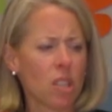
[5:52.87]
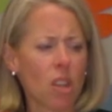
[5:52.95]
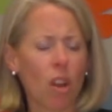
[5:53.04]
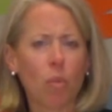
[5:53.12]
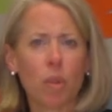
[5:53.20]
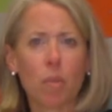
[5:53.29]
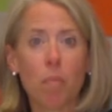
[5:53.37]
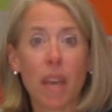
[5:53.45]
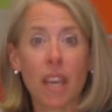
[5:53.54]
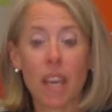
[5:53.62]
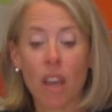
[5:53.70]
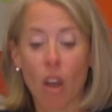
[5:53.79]
start with
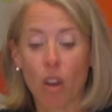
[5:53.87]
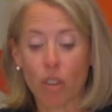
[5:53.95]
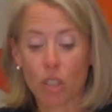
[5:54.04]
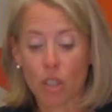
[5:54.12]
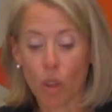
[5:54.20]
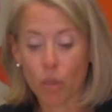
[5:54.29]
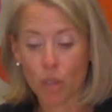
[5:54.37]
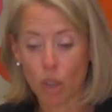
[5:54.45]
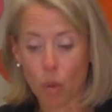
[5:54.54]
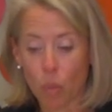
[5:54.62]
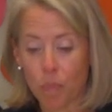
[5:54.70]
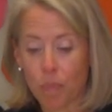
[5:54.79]
making our salt
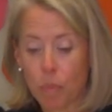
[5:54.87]
dough.